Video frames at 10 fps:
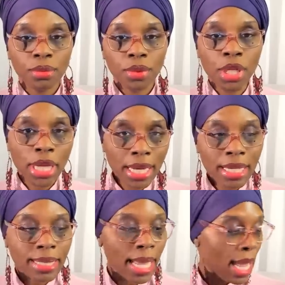Do you
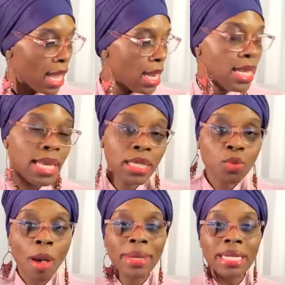understand? This
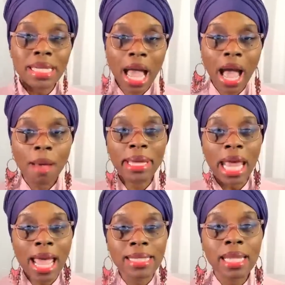woman is common
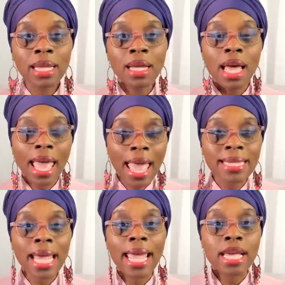as
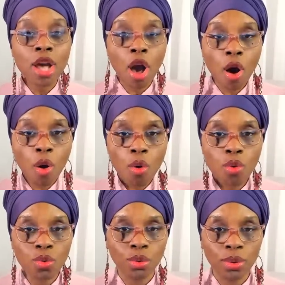a
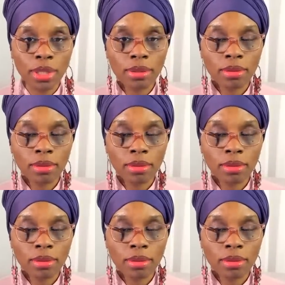cold.